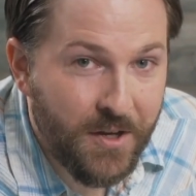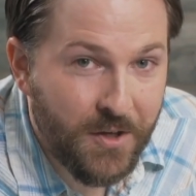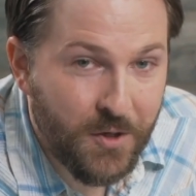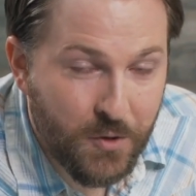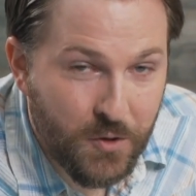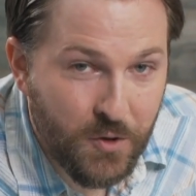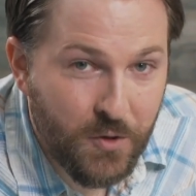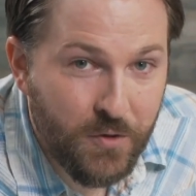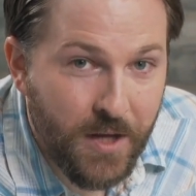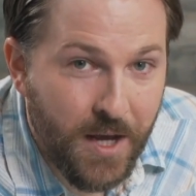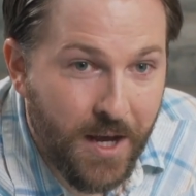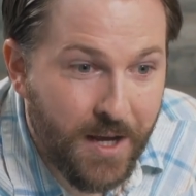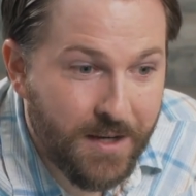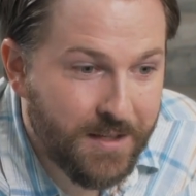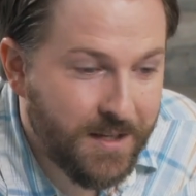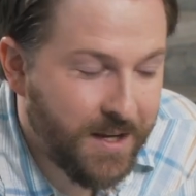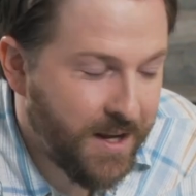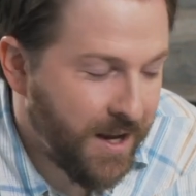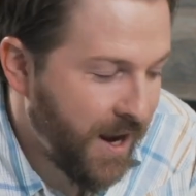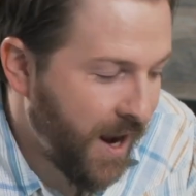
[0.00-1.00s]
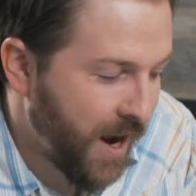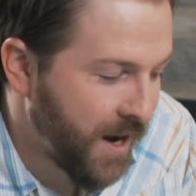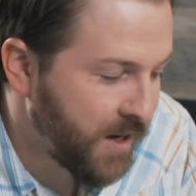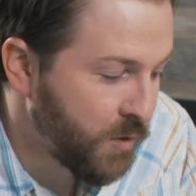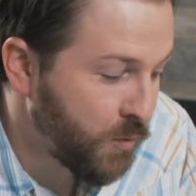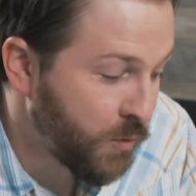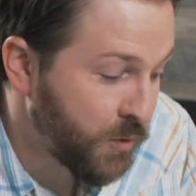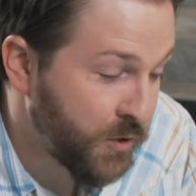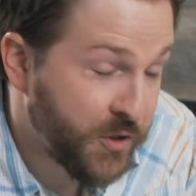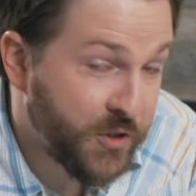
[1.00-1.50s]
you do that, and
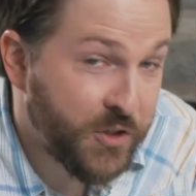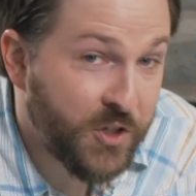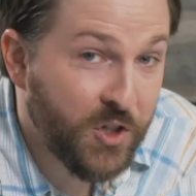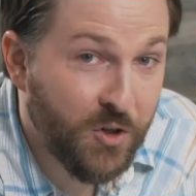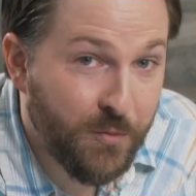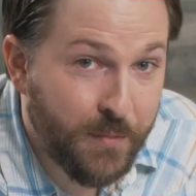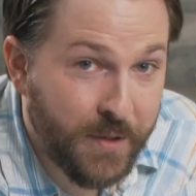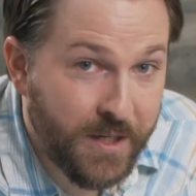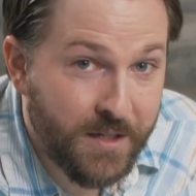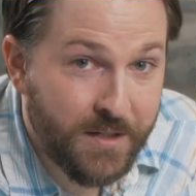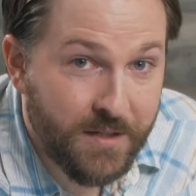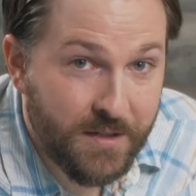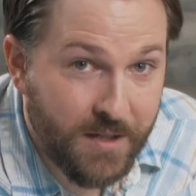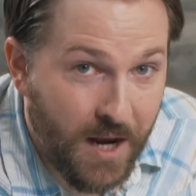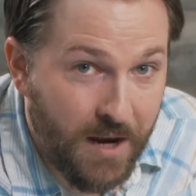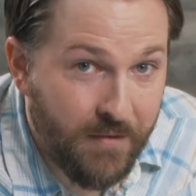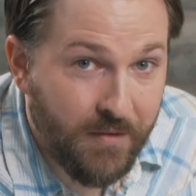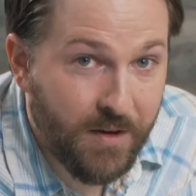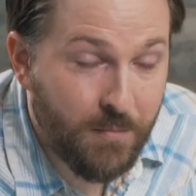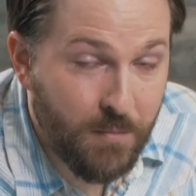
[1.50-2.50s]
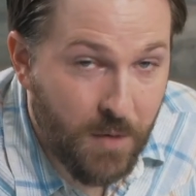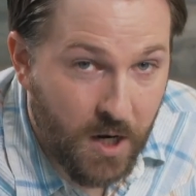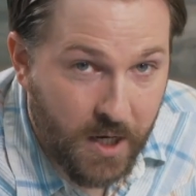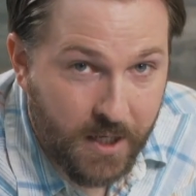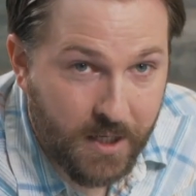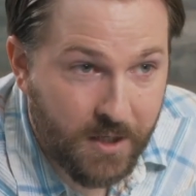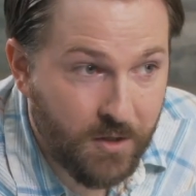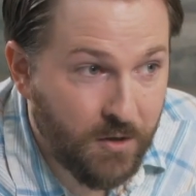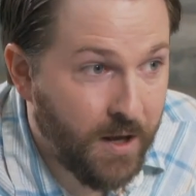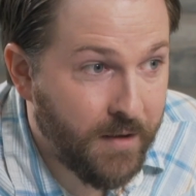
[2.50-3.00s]
you will still be saving
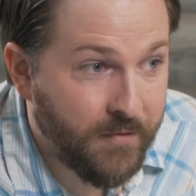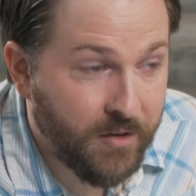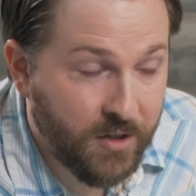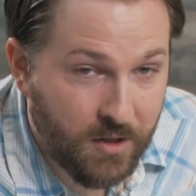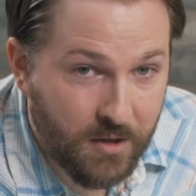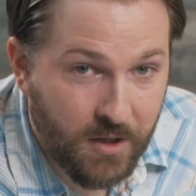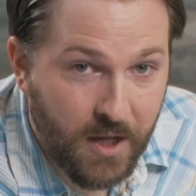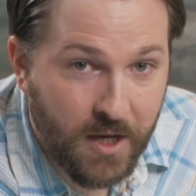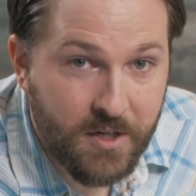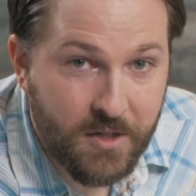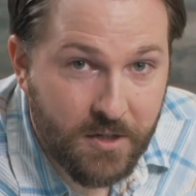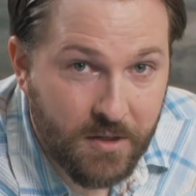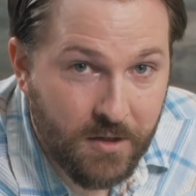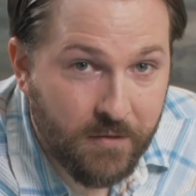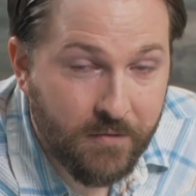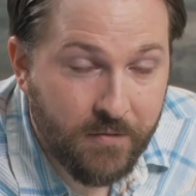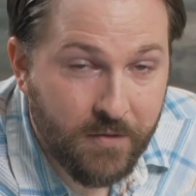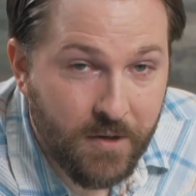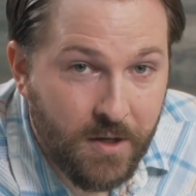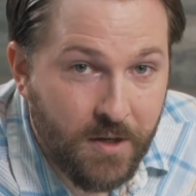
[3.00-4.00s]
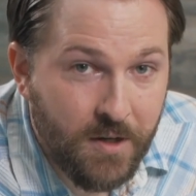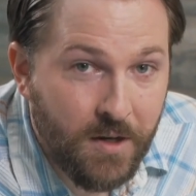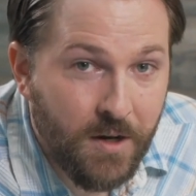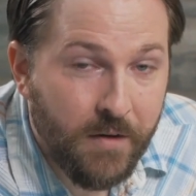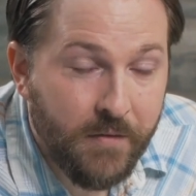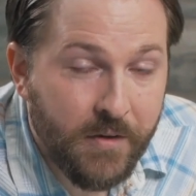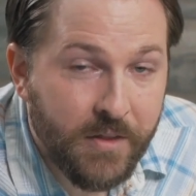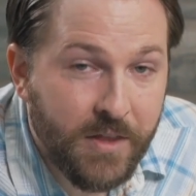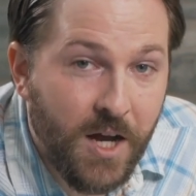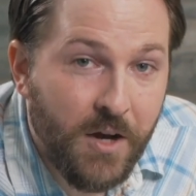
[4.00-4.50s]
money. You'll have a collection of
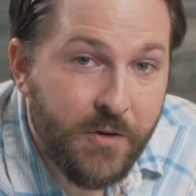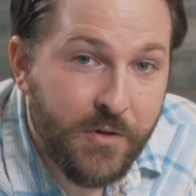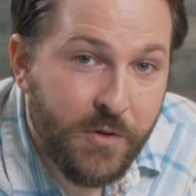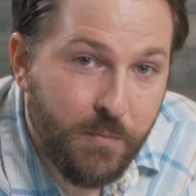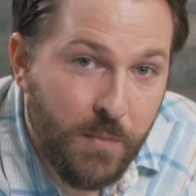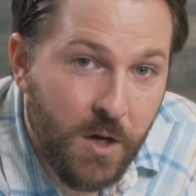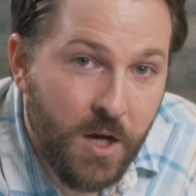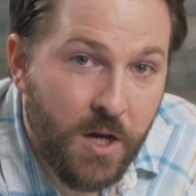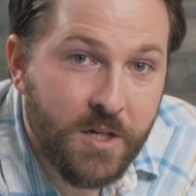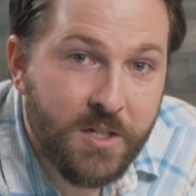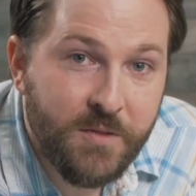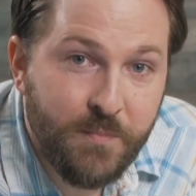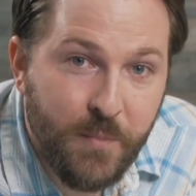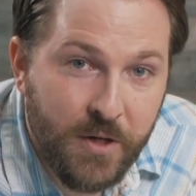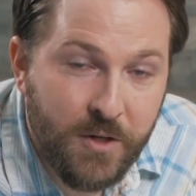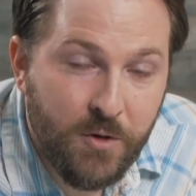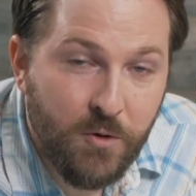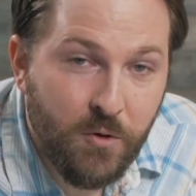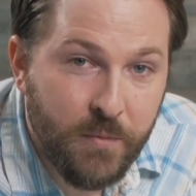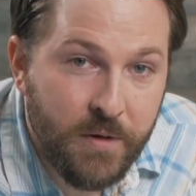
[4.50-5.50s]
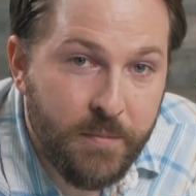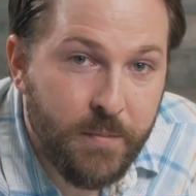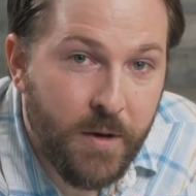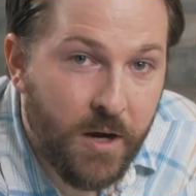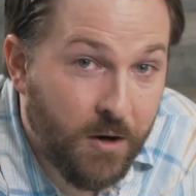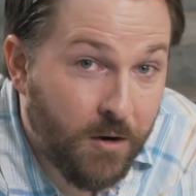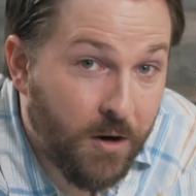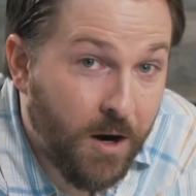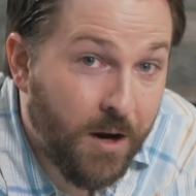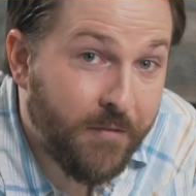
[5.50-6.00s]
1,000 mugs, but you will be
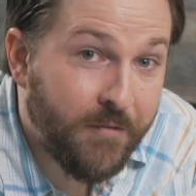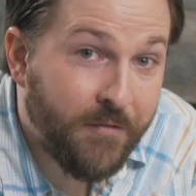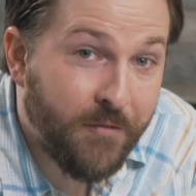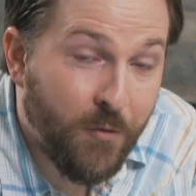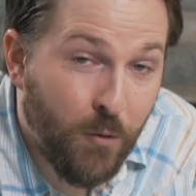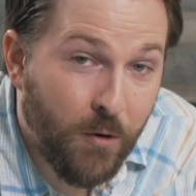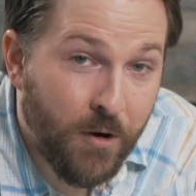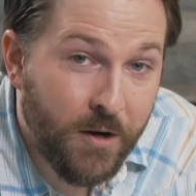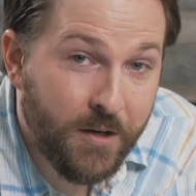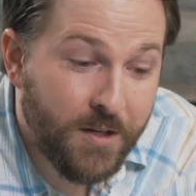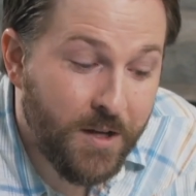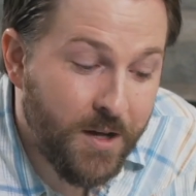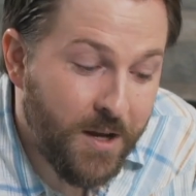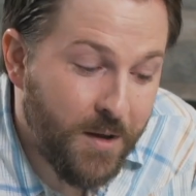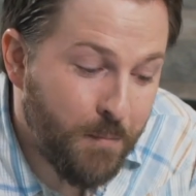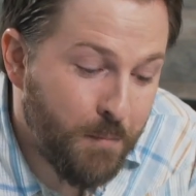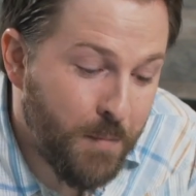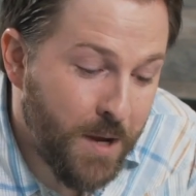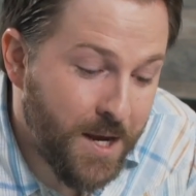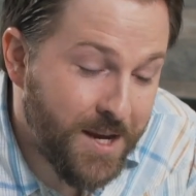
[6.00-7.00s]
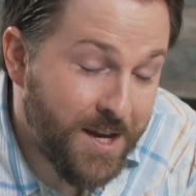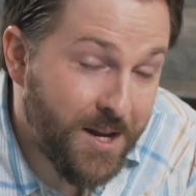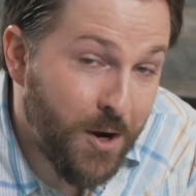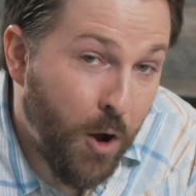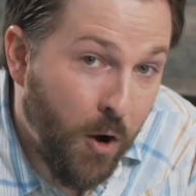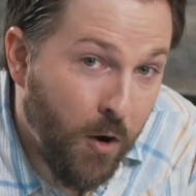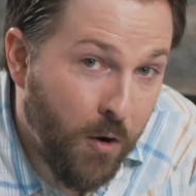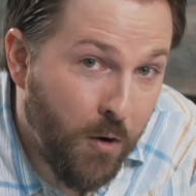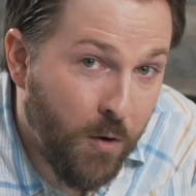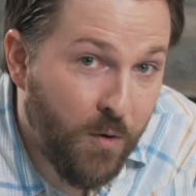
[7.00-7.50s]
better off for it making it
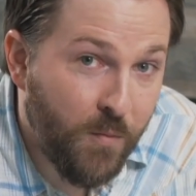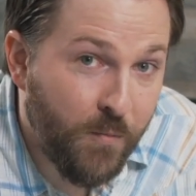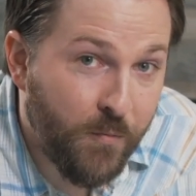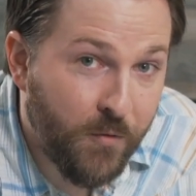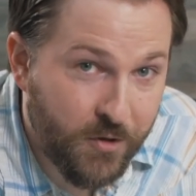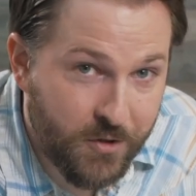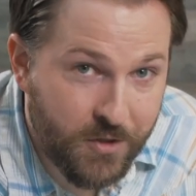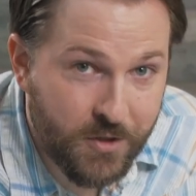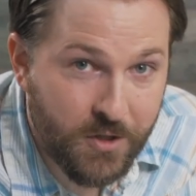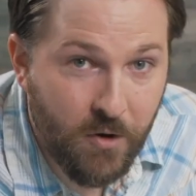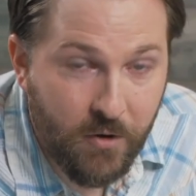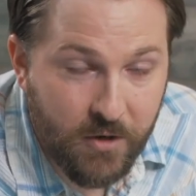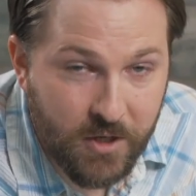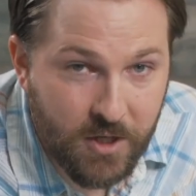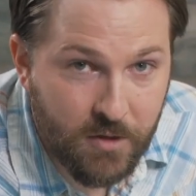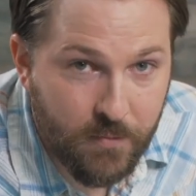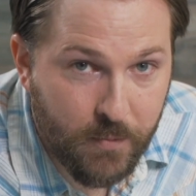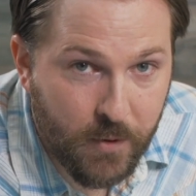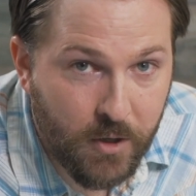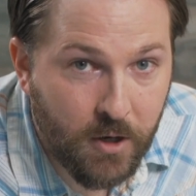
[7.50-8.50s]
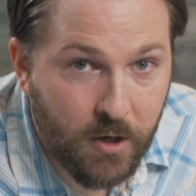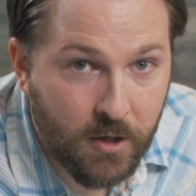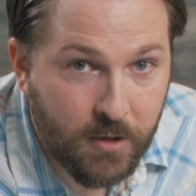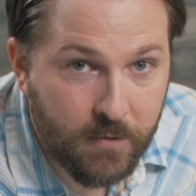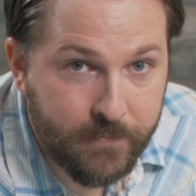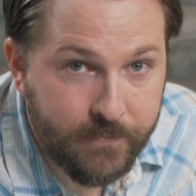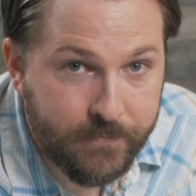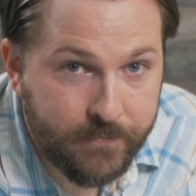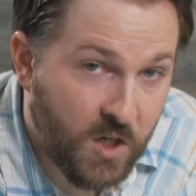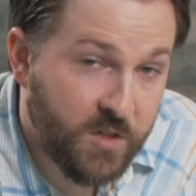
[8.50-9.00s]
home versus going to the bar.
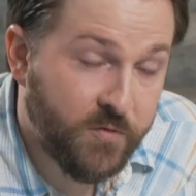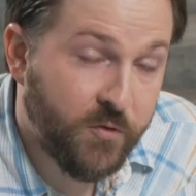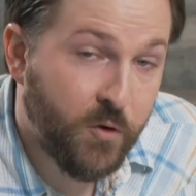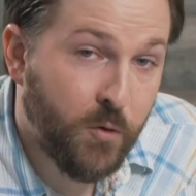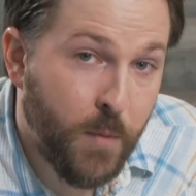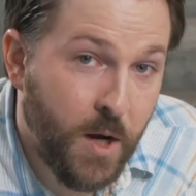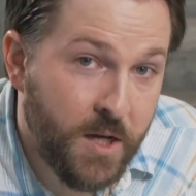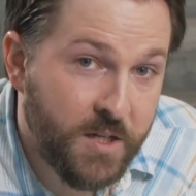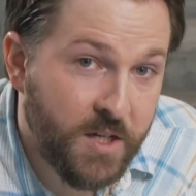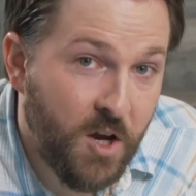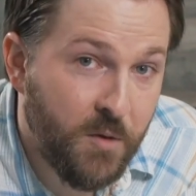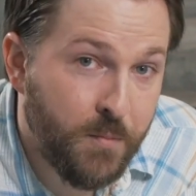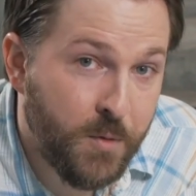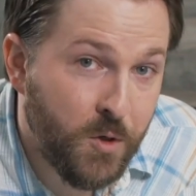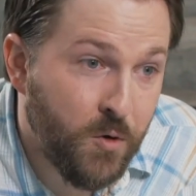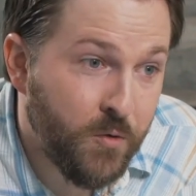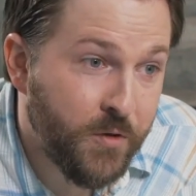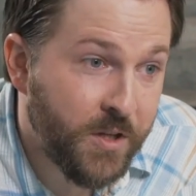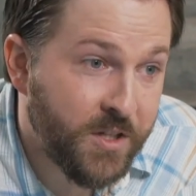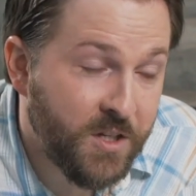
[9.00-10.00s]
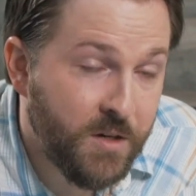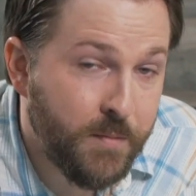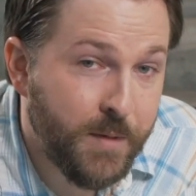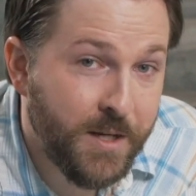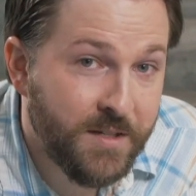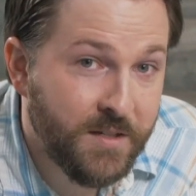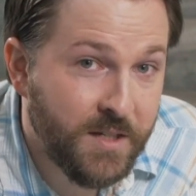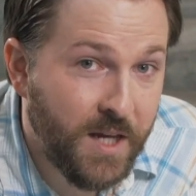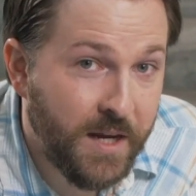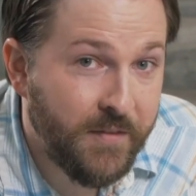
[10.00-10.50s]
Because for a Moscow Mule, that's going to be
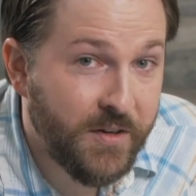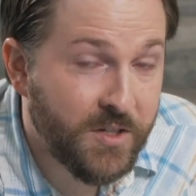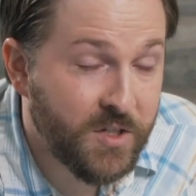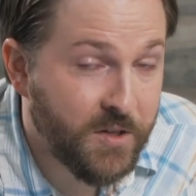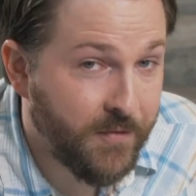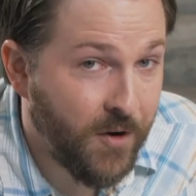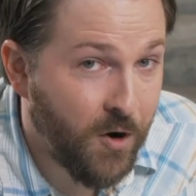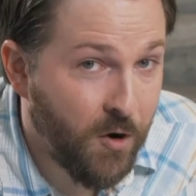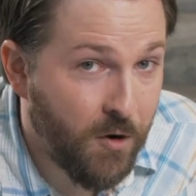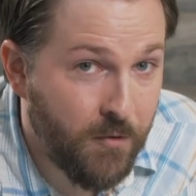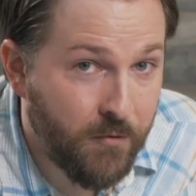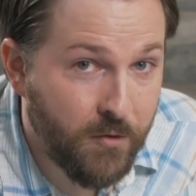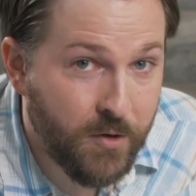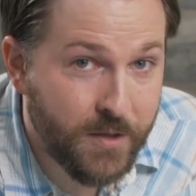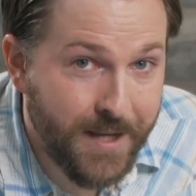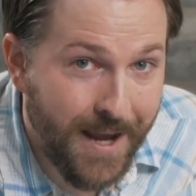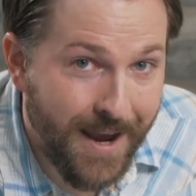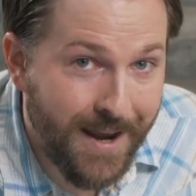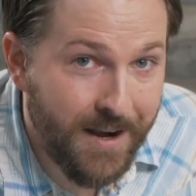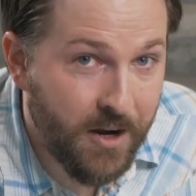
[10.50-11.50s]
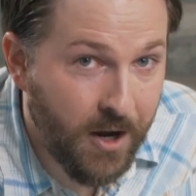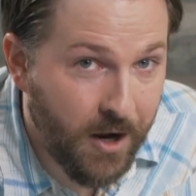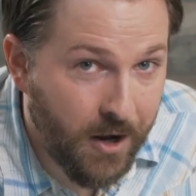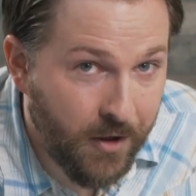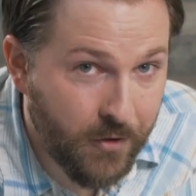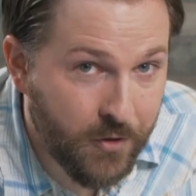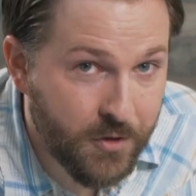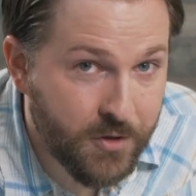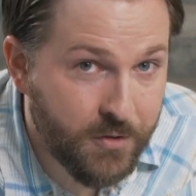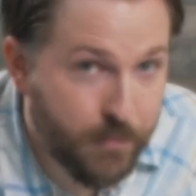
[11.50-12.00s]
a savings of over
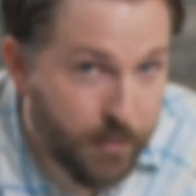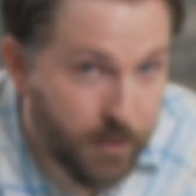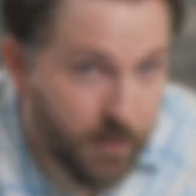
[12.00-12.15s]
$10